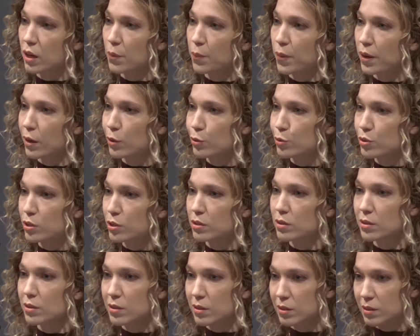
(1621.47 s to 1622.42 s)

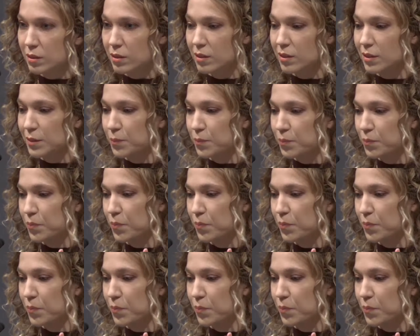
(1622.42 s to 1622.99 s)
about the